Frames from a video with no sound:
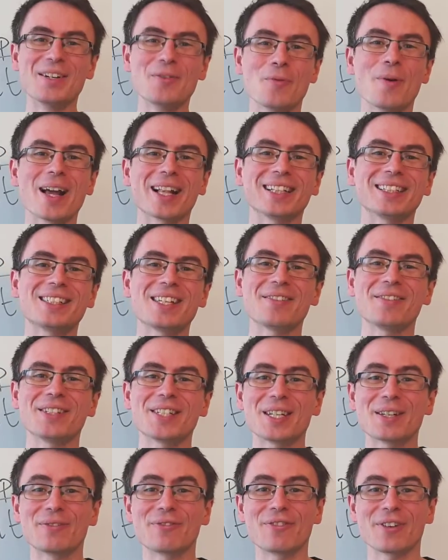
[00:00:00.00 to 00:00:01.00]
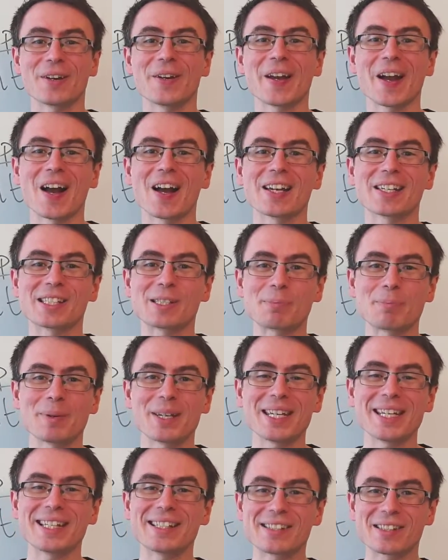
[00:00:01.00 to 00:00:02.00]
In relativity at very high
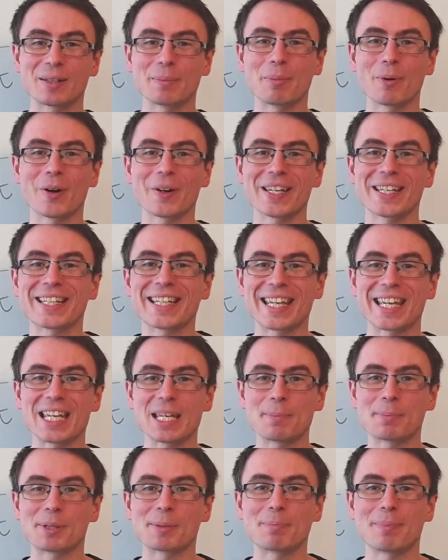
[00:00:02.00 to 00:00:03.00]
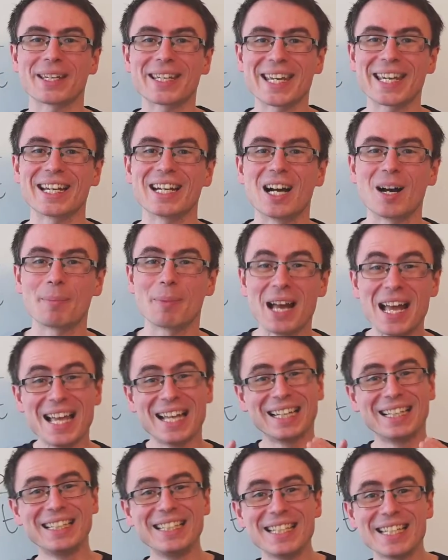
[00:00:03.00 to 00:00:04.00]
speeds, the body keeps picking up
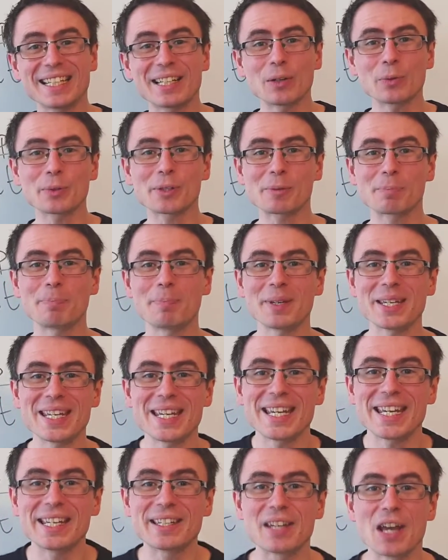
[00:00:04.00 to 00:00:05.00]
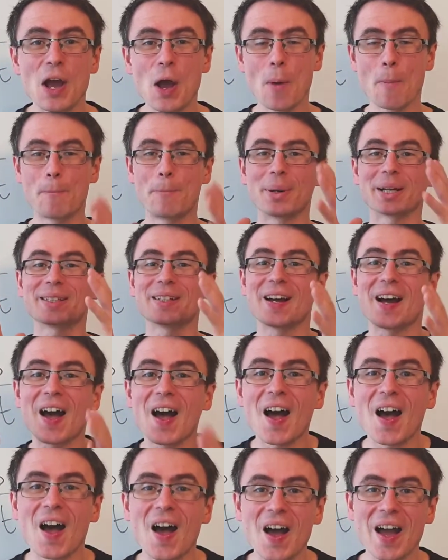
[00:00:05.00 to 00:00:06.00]
little speed, but a
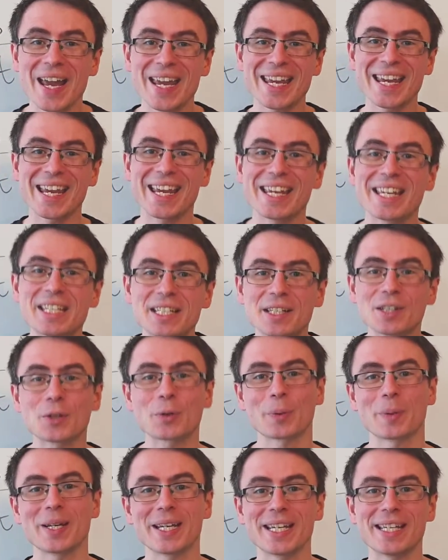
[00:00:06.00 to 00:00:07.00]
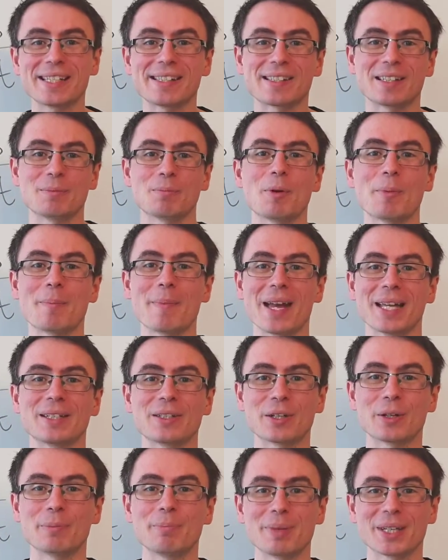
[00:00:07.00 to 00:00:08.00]
high increase in
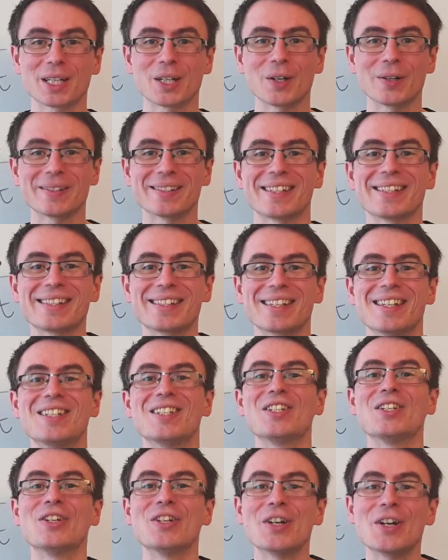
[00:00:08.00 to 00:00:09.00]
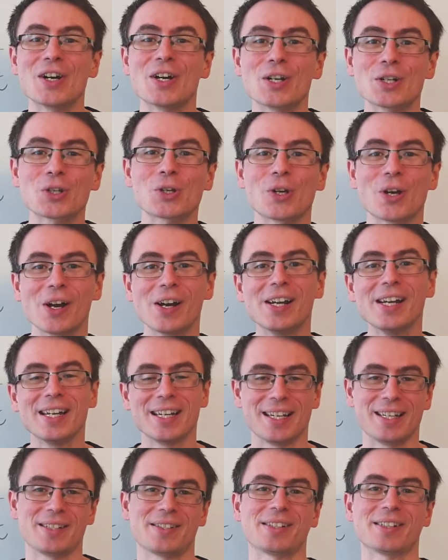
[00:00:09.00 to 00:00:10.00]
momentum because its inertia
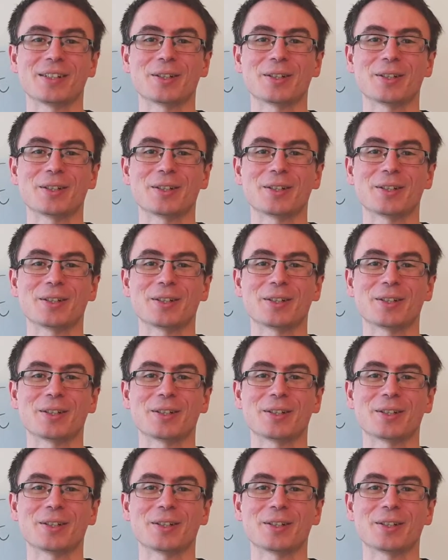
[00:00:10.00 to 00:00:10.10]
is